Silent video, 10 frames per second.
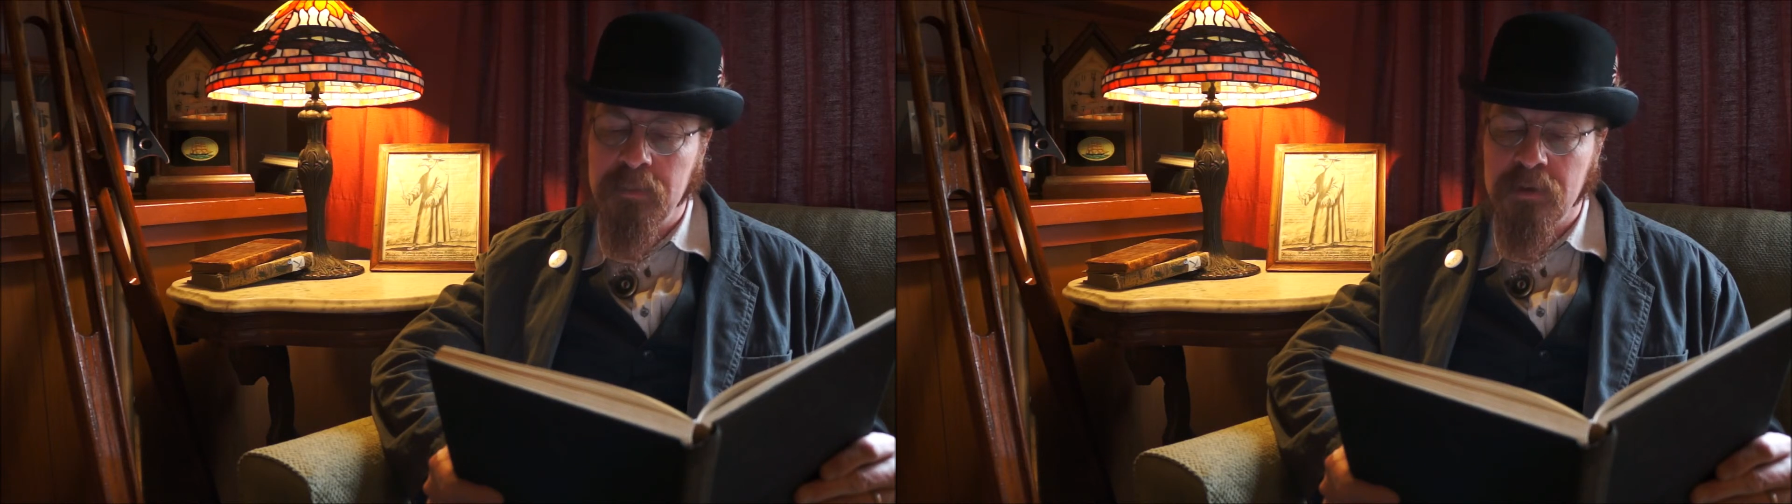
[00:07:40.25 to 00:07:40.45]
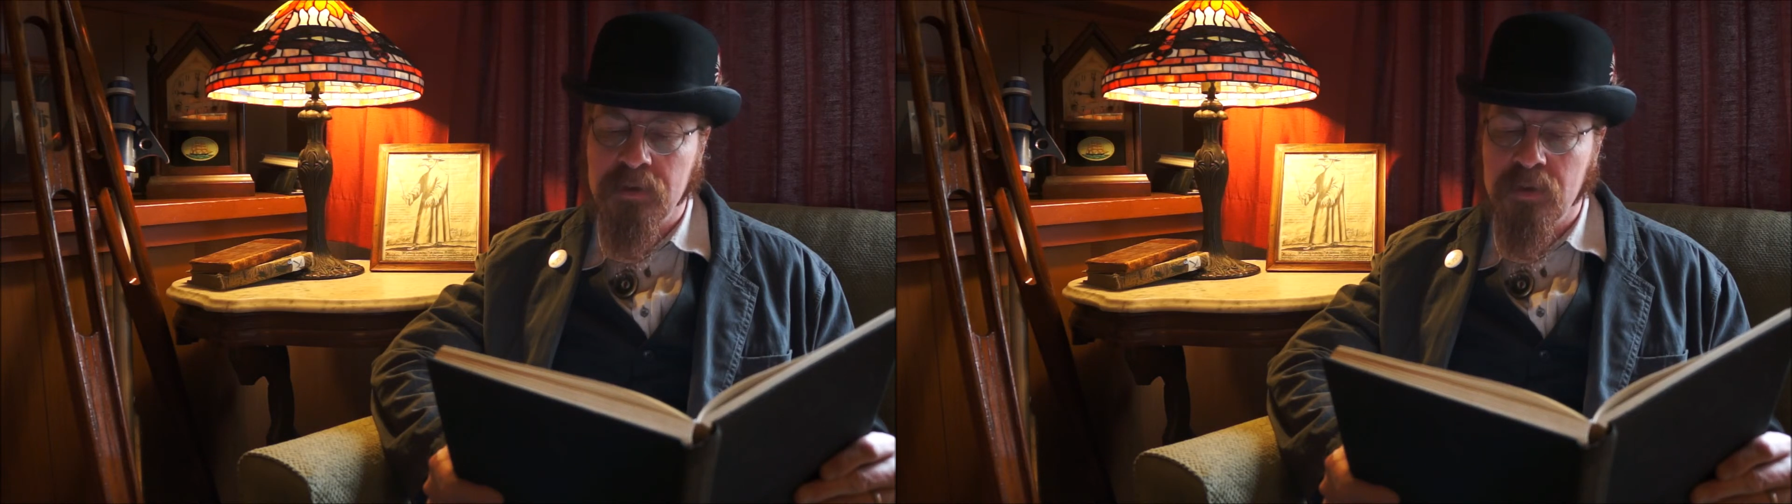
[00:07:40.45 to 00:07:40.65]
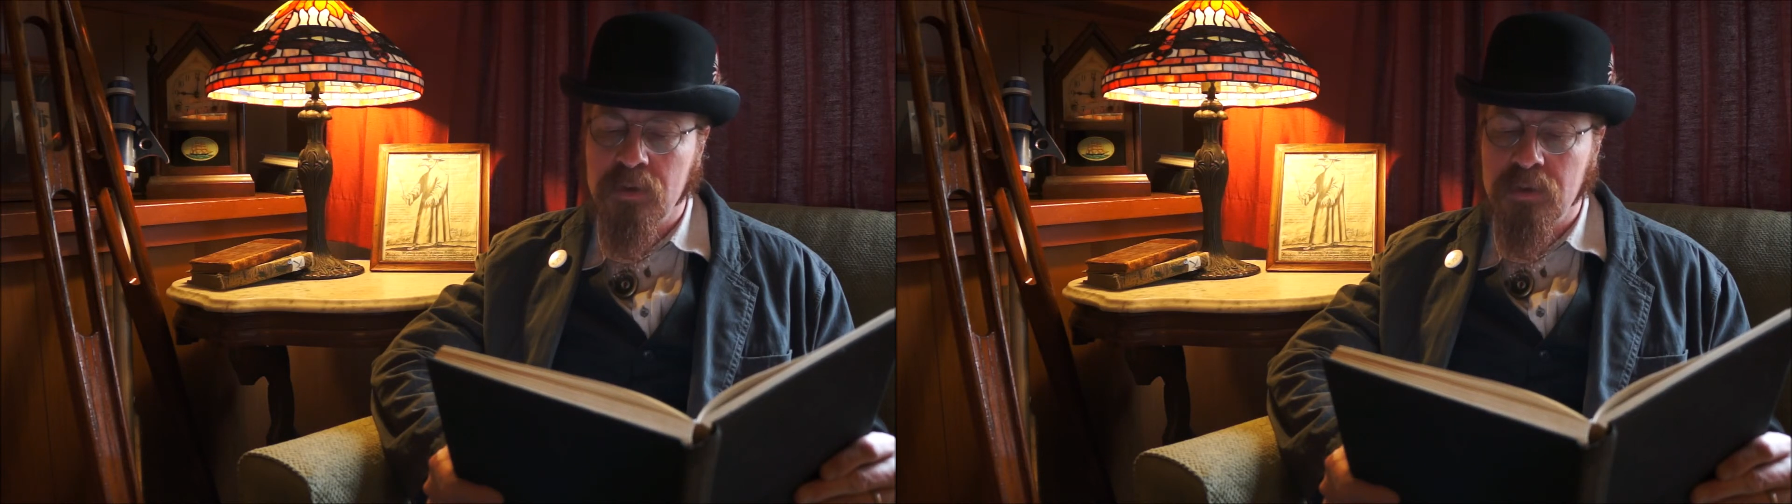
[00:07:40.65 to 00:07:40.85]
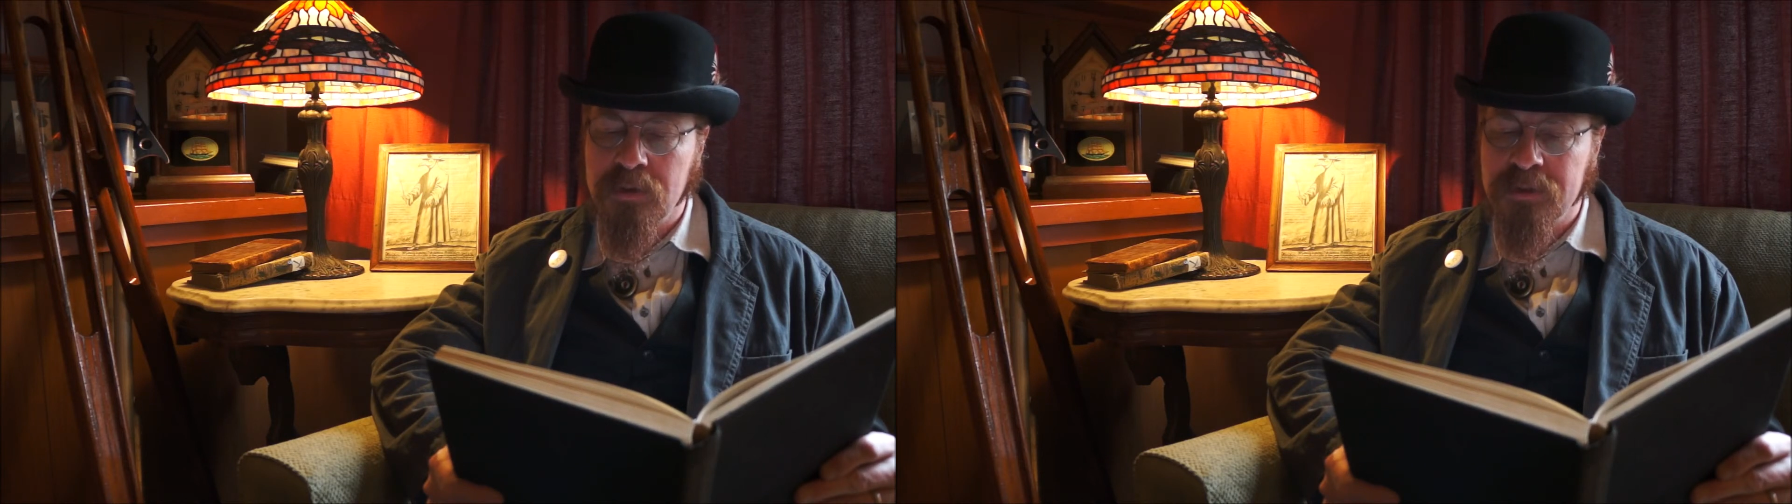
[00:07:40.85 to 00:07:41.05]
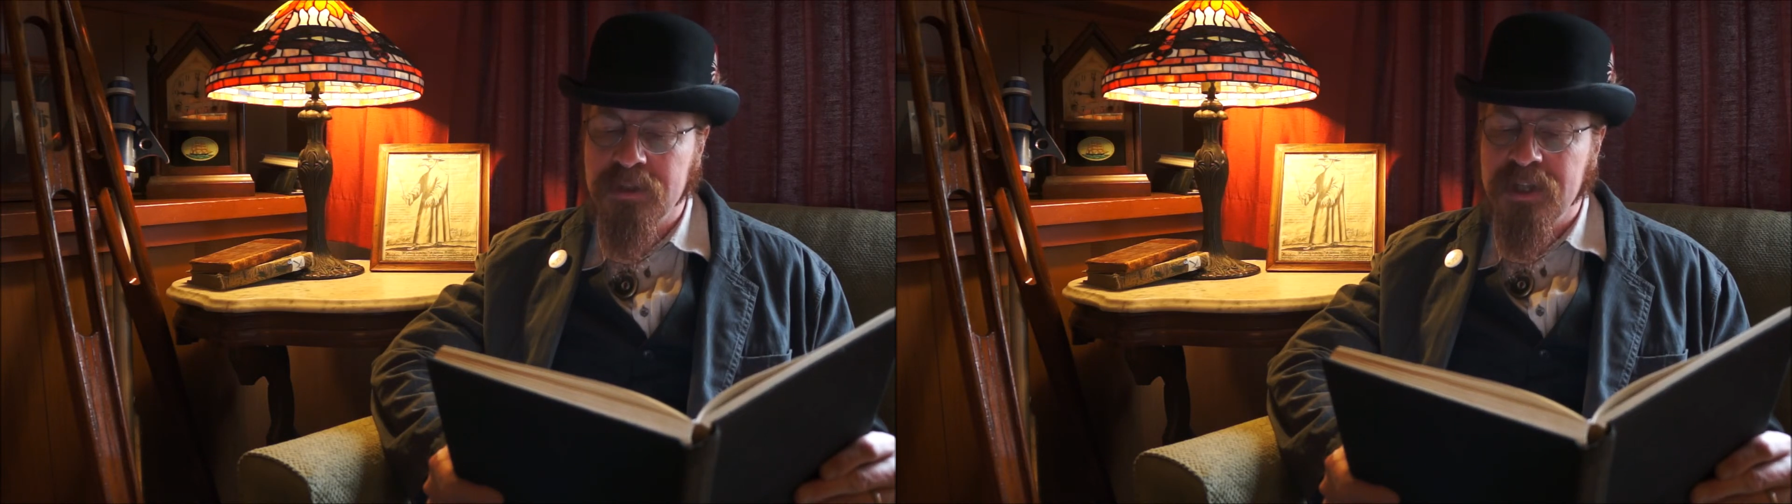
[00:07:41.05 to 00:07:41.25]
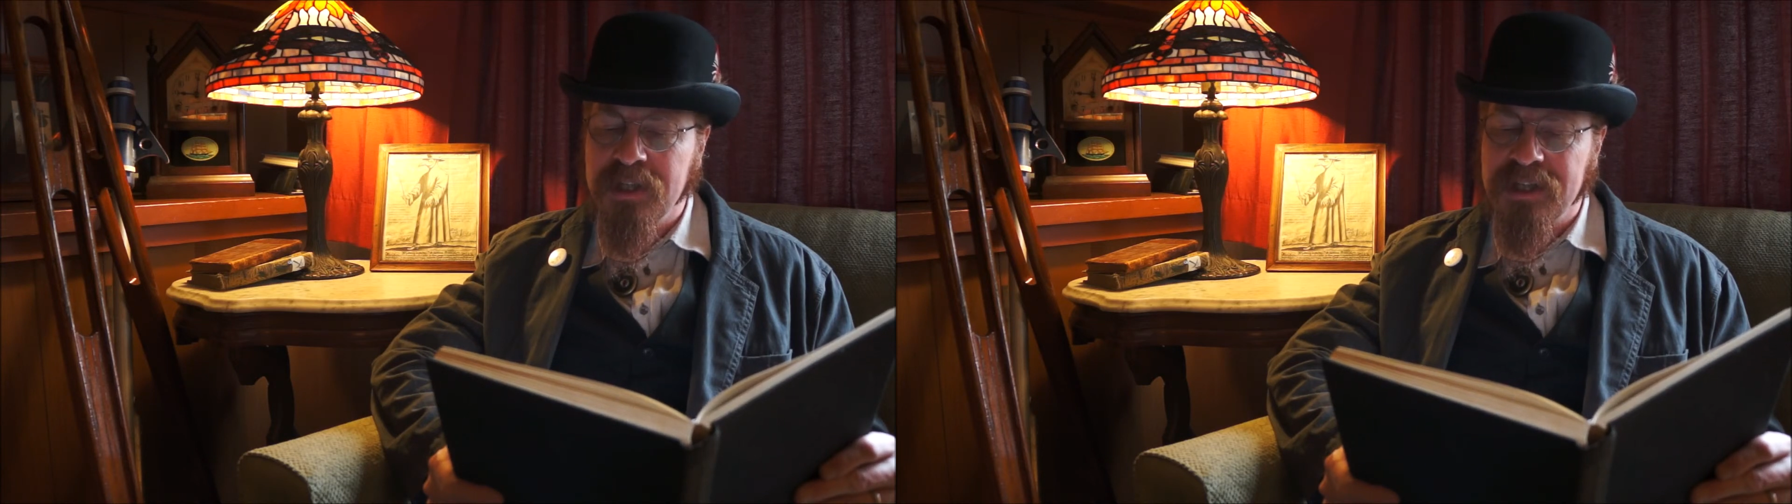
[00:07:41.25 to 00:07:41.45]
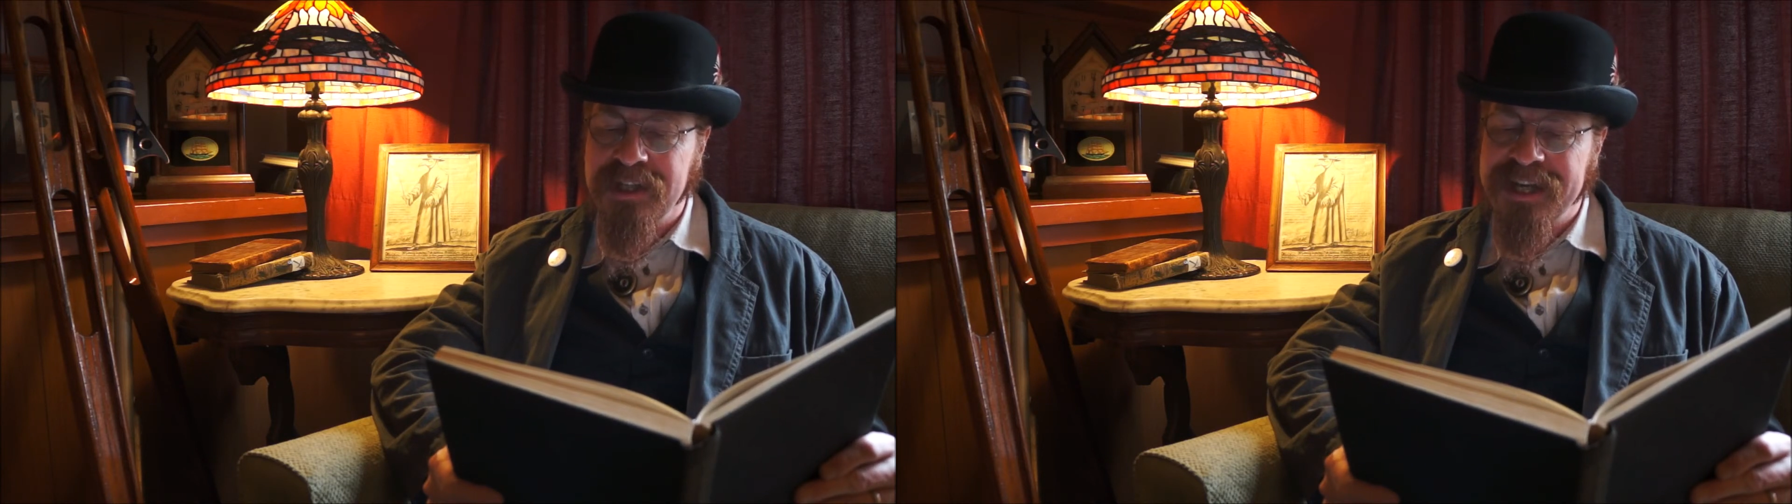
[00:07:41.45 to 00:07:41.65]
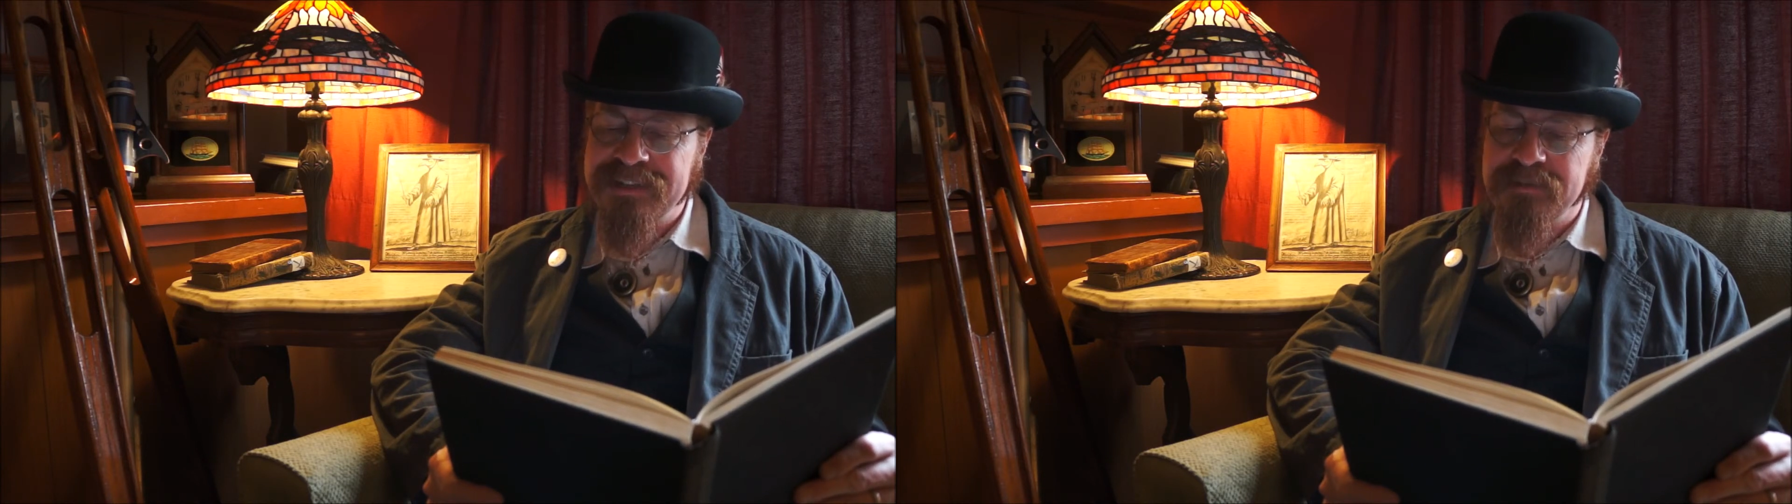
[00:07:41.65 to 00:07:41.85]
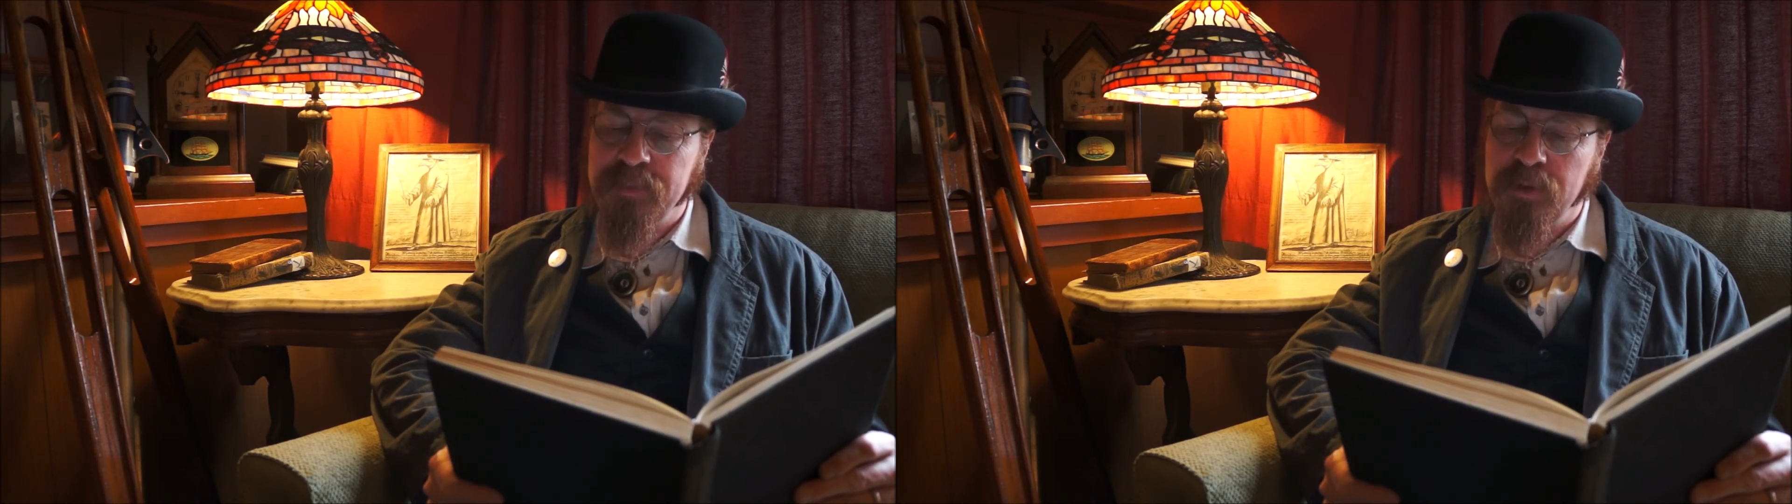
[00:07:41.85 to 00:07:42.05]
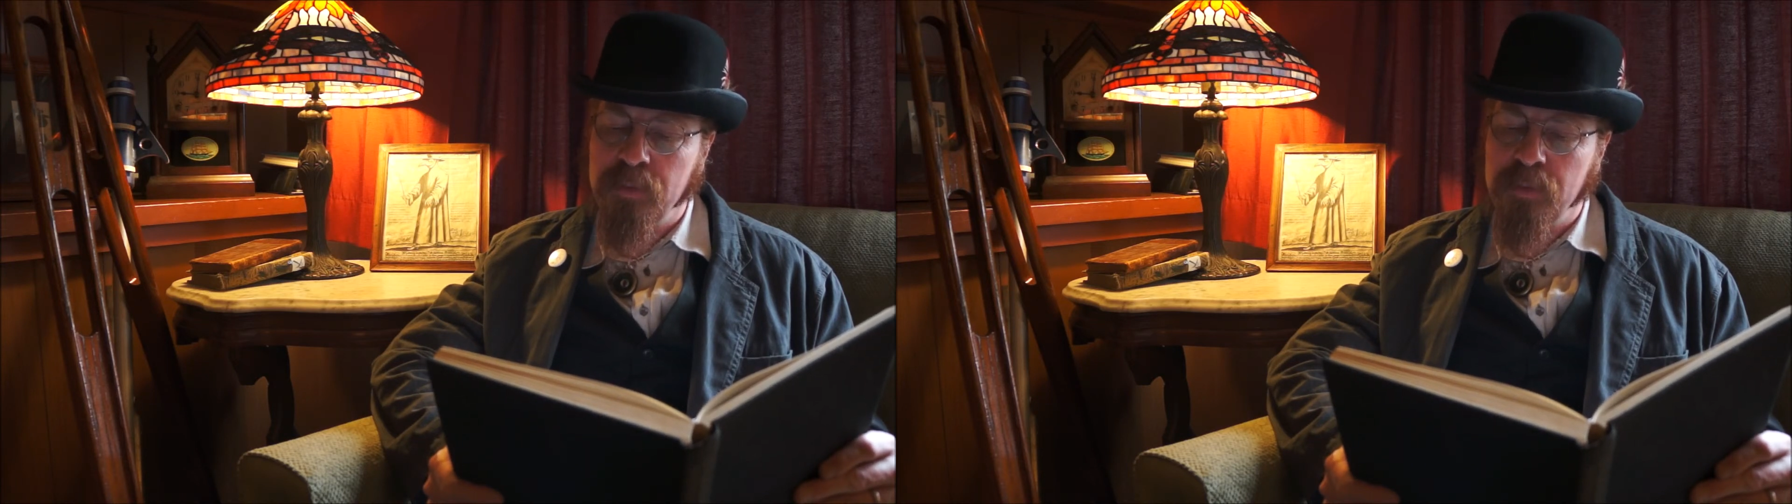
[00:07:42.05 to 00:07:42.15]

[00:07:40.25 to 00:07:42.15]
Lenore, clasp the